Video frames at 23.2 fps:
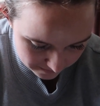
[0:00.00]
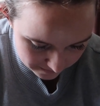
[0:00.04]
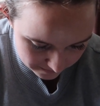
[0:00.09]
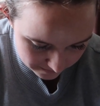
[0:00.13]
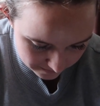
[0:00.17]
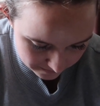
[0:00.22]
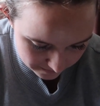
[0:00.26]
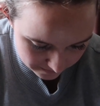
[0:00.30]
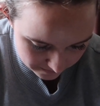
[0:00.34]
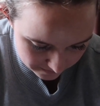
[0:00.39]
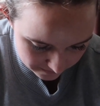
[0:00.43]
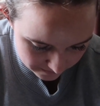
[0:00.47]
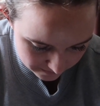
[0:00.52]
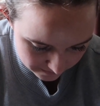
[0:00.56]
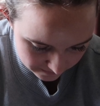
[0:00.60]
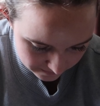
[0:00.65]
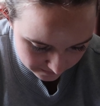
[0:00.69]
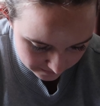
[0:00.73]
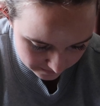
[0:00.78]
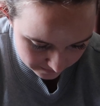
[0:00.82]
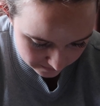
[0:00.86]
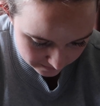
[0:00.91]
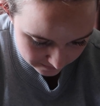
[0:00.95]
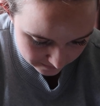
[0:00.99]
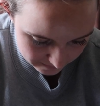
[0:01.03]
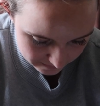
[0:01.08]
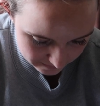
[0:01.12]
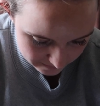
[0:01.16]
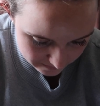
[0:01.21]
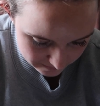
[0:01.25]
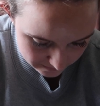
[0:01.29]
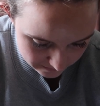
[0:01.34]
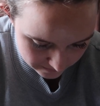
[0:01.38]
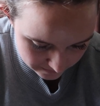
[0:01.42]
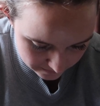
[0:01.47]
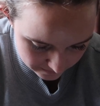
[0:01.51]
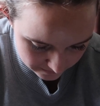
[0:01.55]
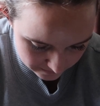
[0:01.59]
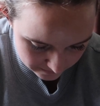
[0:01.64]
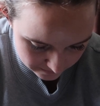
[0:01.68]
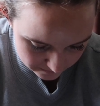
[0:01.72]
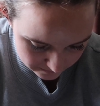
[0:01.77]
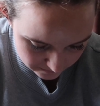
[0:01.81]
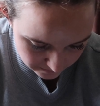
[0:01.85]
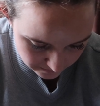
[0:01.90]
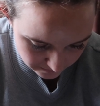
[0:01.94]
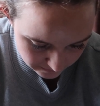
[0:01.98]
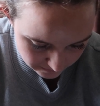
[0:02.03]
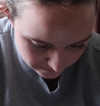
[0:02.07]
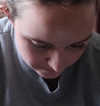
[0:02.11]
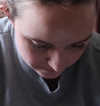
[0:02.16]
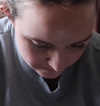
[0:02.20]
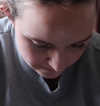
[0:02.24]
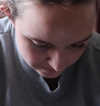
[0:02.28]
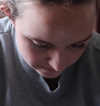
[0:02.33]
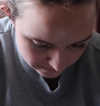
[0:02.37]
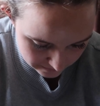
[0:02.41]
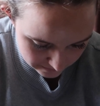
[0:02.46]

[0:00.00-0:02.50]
Nothing is said.